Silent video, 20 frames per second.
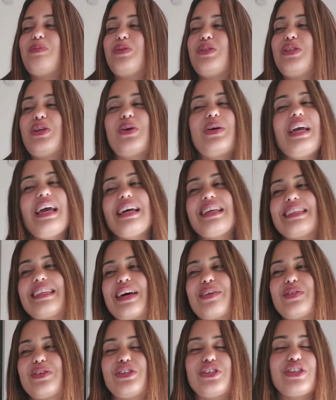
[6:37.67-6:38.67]
So yes,
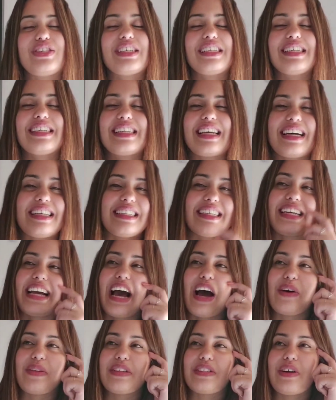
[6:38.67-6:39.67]
I was just discussing
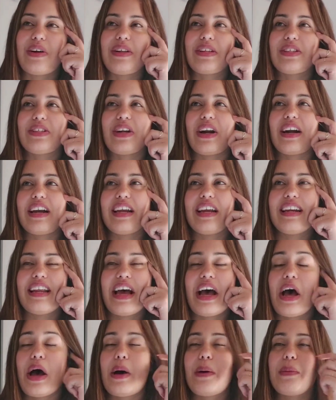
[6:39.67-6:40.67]
how this all started.